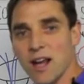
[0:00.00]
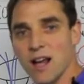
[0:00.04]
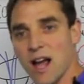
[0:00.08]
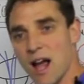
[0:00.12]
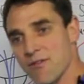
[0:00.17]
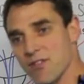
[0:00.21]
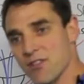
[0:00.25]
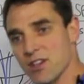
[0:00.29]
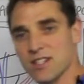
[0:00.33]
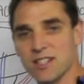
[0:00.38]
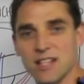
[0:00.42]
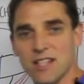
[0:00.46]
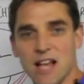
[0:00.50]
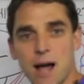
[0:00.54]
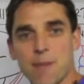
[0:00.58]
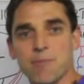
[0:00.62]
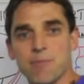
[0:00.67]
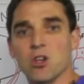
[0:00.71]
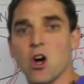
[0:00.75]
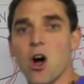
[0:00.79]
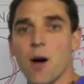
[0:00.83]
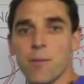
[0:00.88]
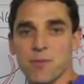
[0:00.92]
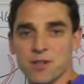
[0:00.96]
have the same
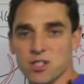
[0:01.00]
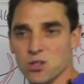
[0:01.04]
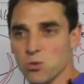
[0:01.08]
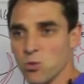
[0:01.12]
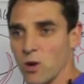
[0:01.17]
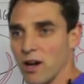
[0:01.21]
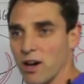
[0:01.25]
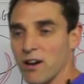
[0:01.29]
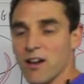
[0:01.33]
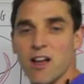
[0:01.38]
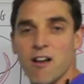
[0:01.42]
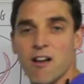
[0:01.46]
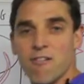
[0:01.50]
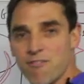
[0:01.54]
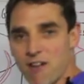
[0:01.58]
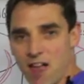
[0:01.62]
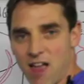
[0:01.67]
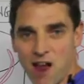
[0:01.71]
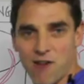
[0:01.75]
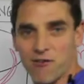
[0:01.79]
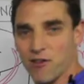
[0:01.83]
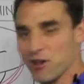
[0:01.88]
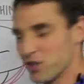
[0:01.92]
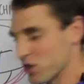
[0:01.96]
type of swing for
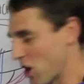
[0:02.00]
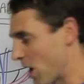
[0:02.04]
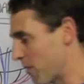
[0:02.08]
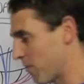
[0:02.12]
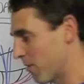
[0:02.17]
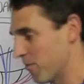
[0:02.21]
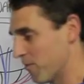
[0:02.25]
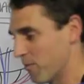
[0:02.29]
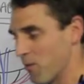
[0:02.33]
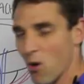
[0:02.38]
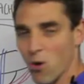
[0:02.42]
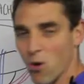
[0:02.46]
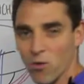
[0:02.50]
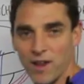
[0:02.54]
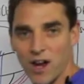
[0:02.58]
every type of ball.